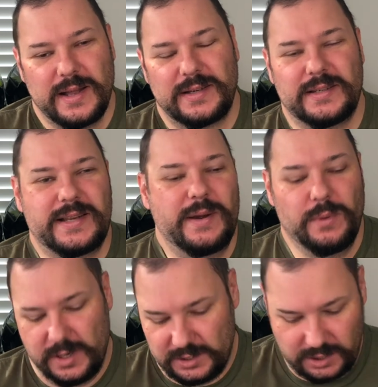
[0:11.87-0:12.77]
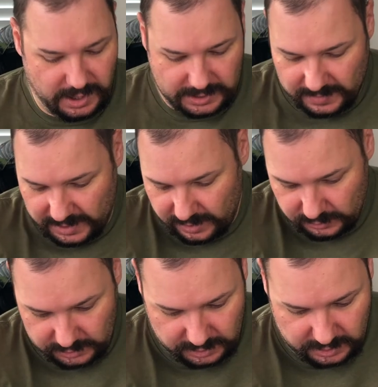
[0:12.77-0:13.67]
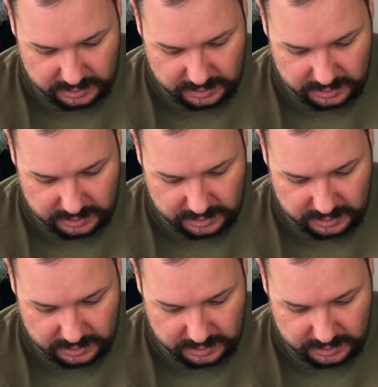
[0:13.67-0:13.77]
Today we're going to talk about